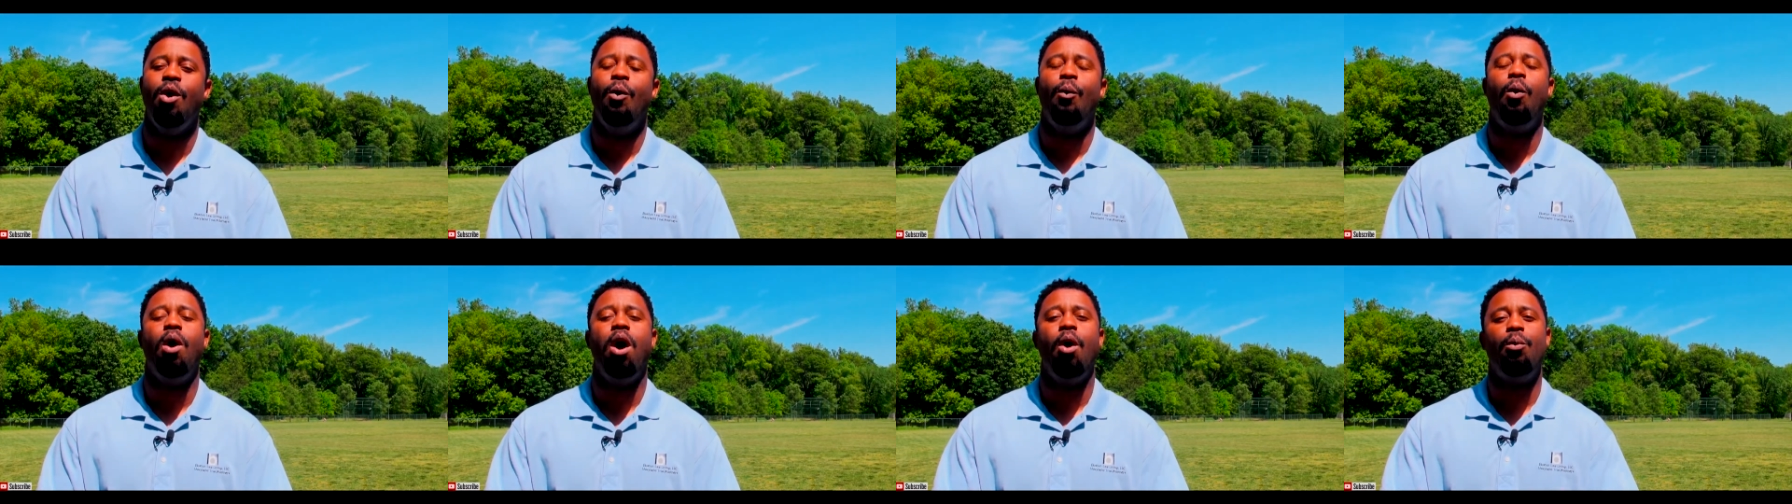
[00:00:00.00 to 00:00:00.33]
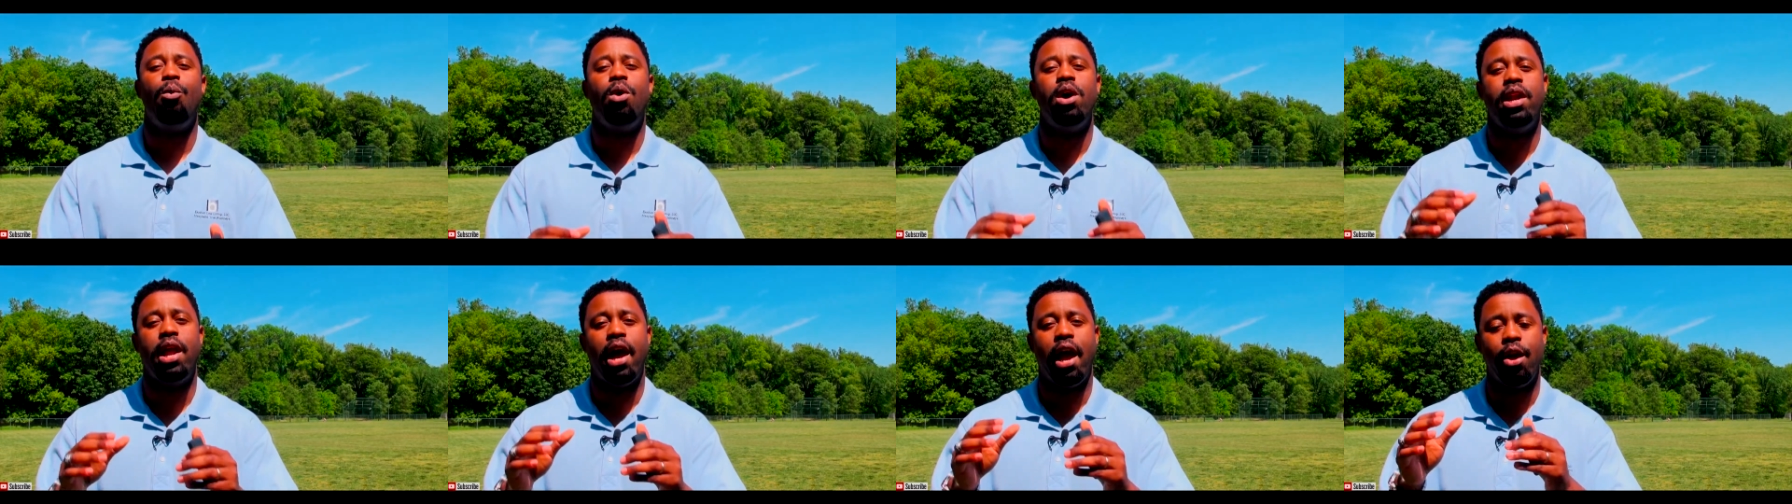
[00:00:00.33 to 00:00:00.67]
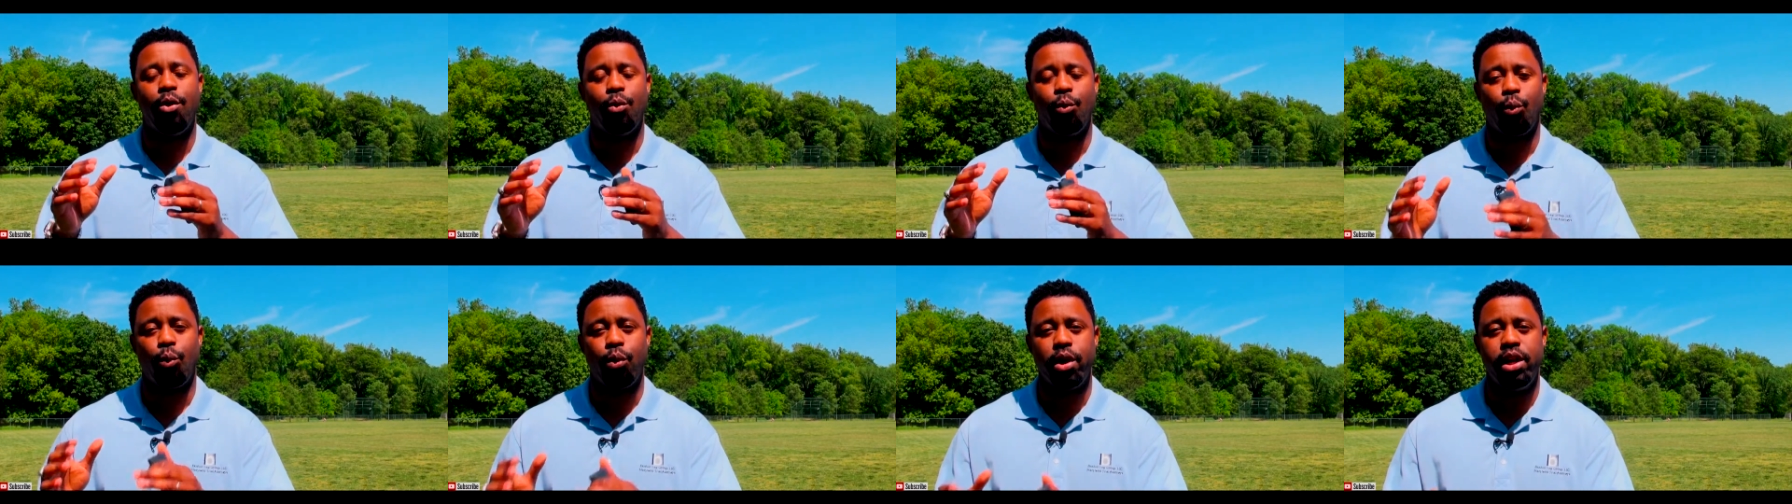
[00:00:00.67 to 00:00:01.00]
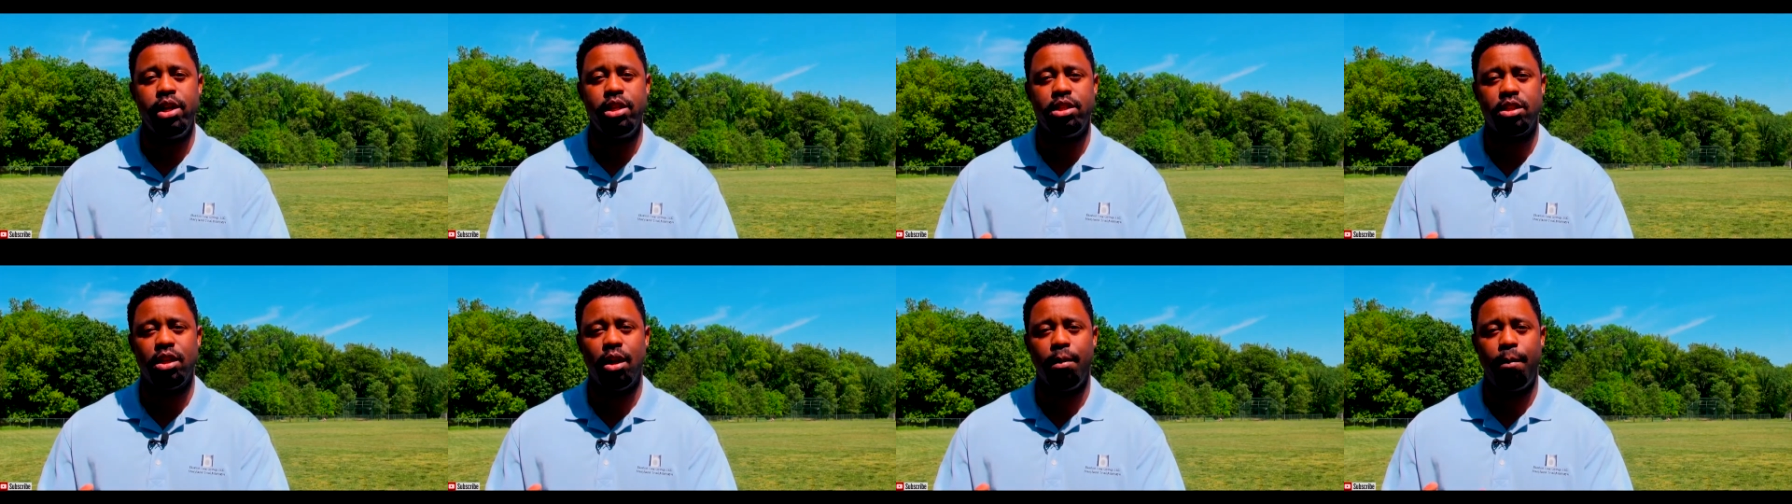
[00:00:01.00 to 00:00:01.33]
What would a
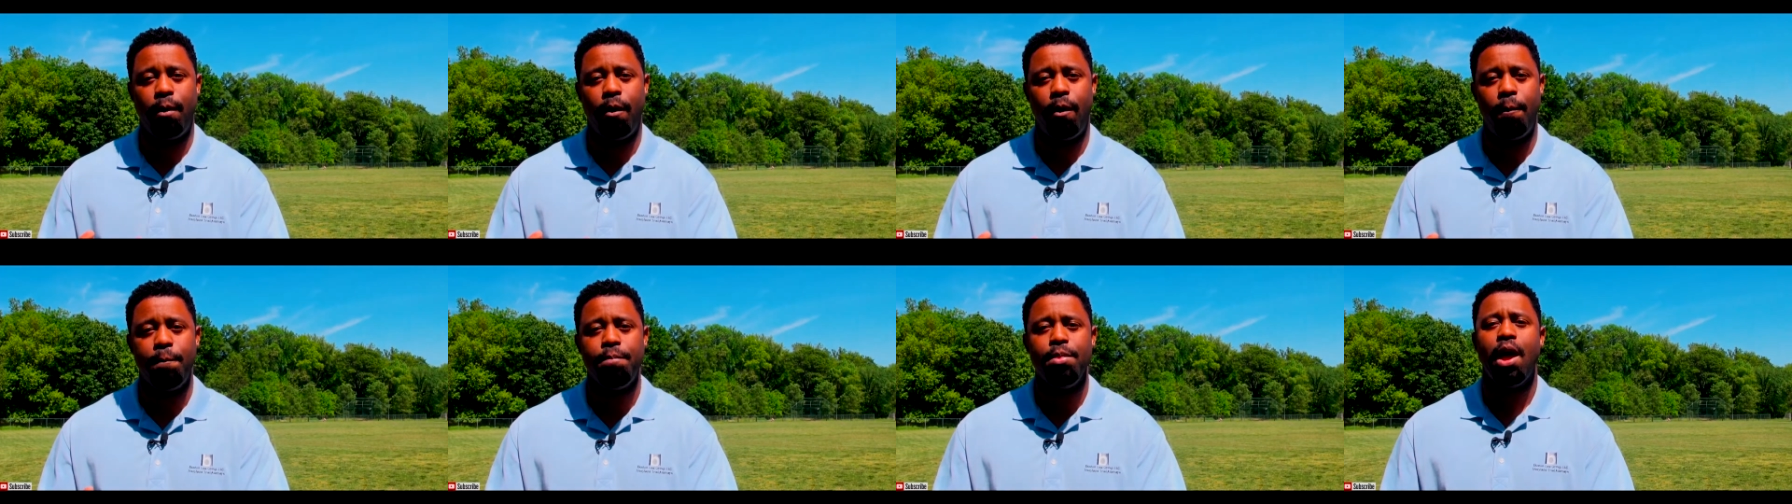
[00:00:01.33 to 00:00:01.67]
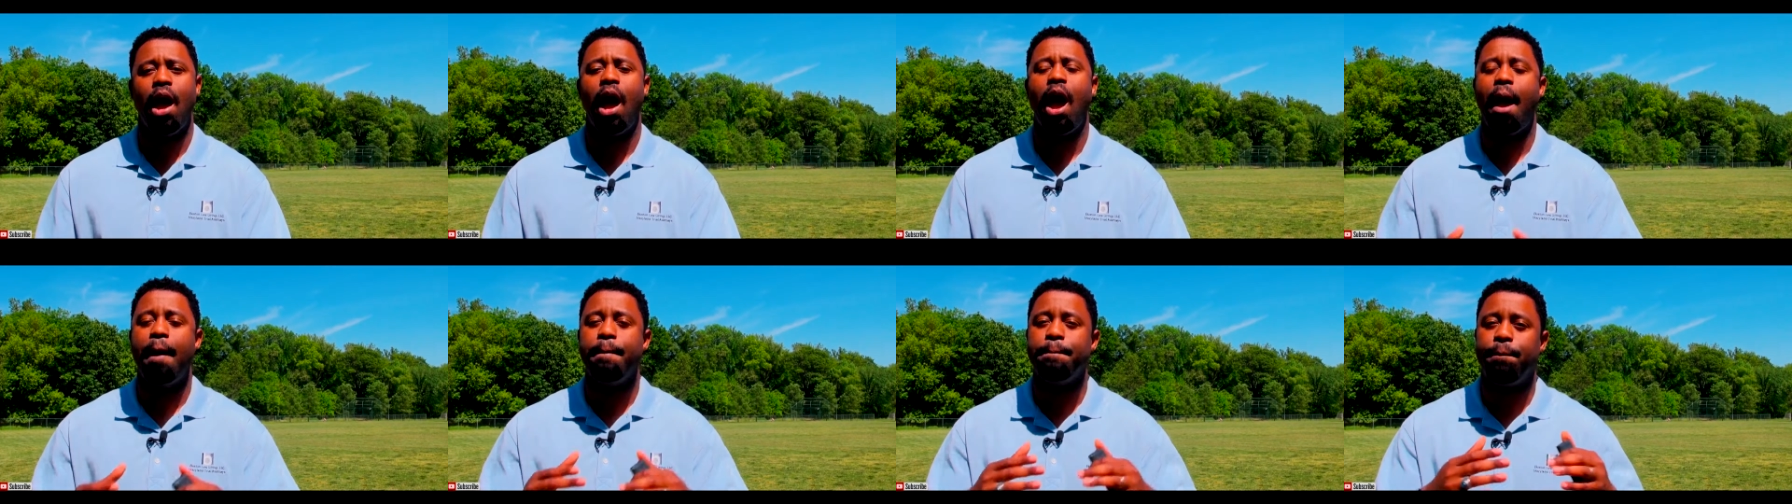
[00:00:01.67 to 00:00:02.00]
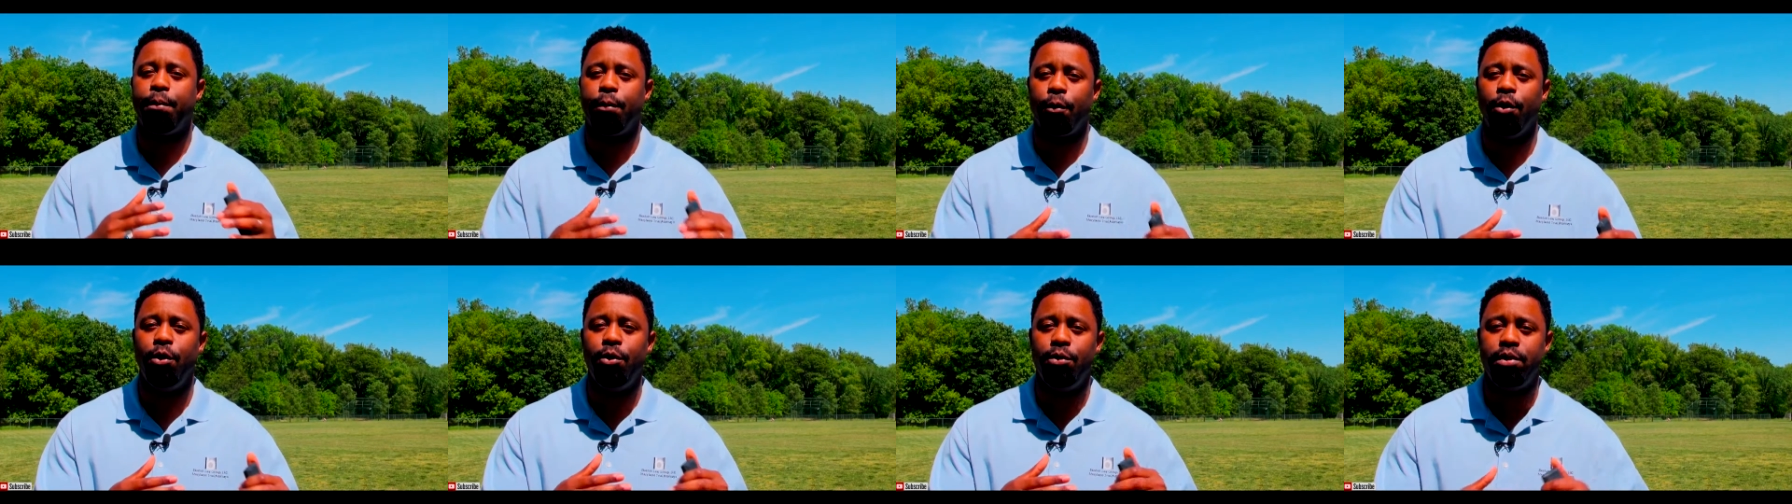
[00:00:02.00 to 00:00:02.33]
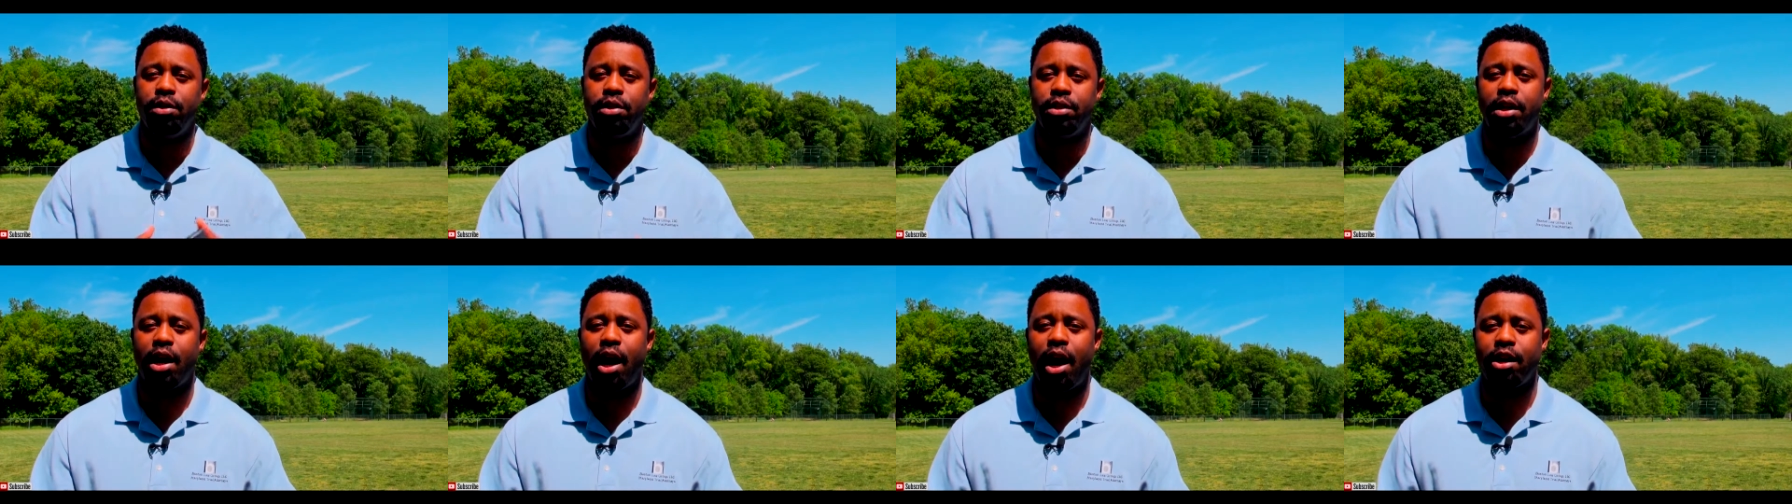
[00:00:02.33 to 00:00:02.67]
reasonable and
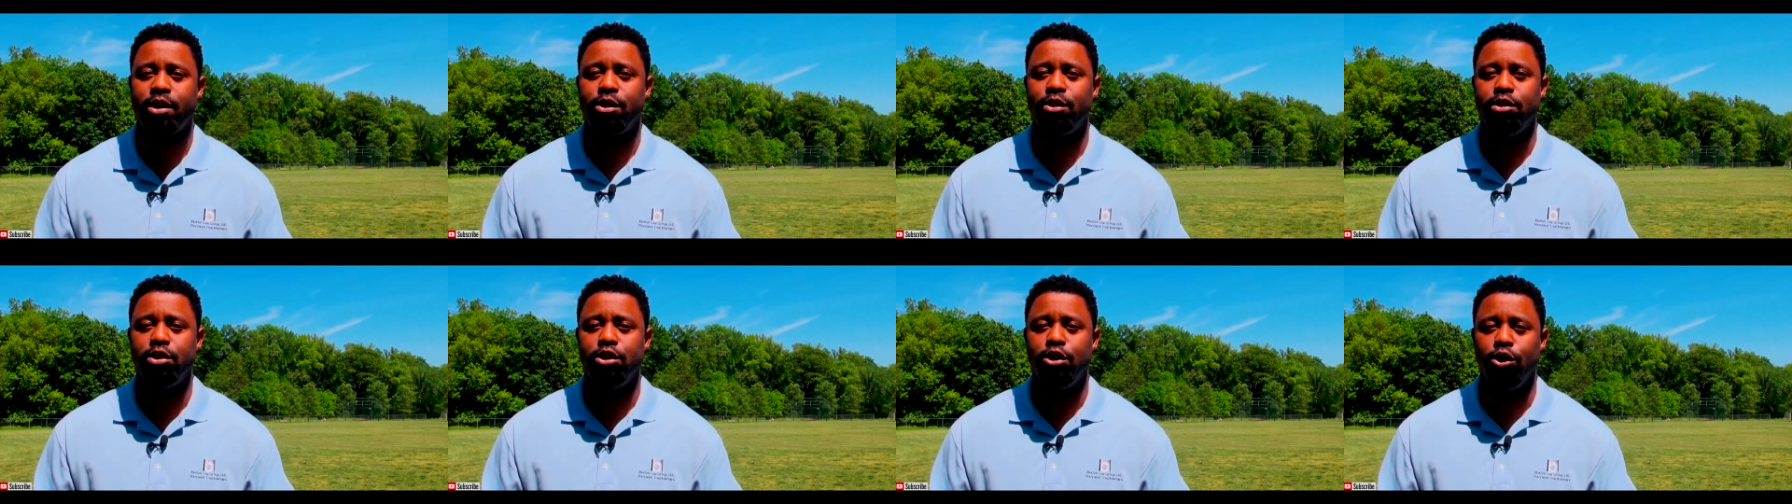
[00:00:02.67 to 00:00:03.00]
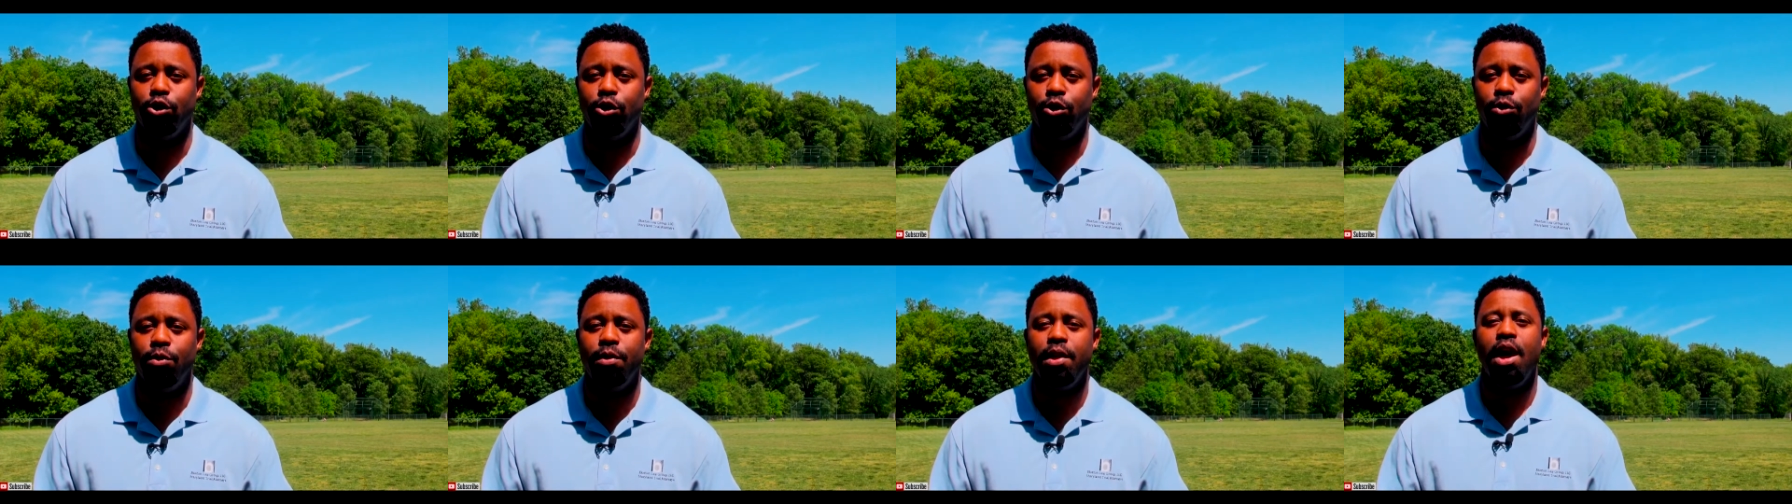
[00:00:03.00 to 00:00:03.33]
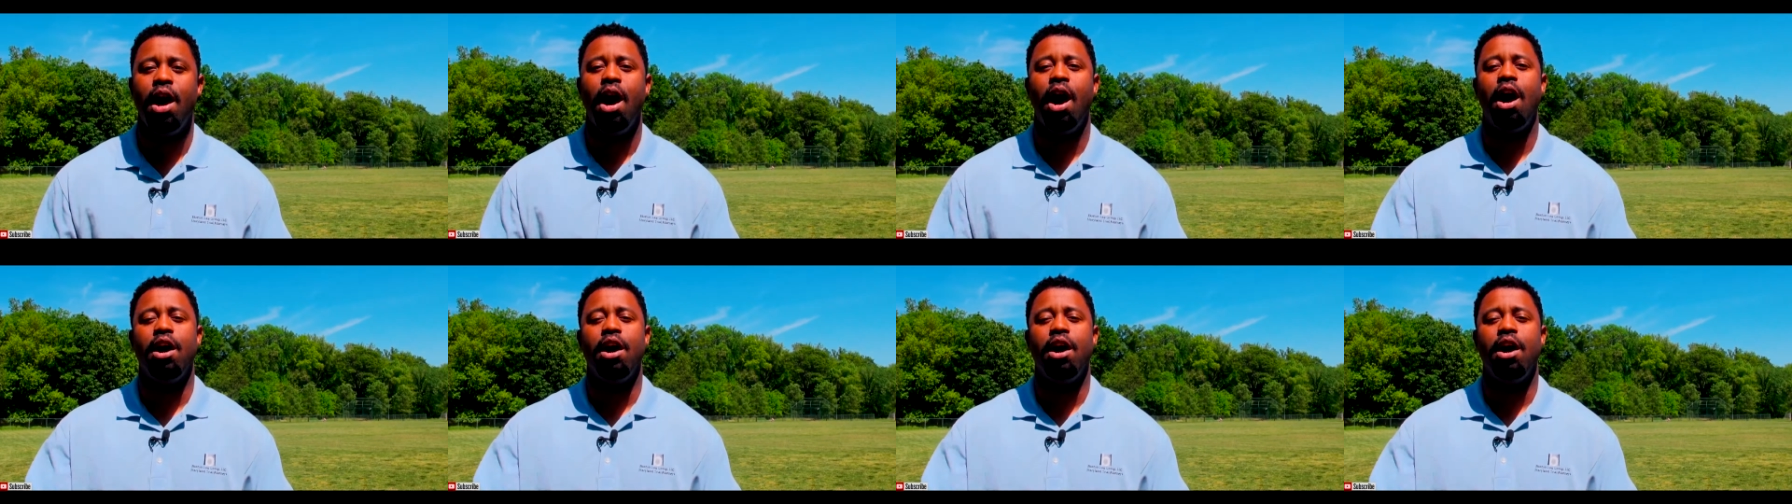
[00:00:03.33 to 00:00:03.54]
prudent doctor do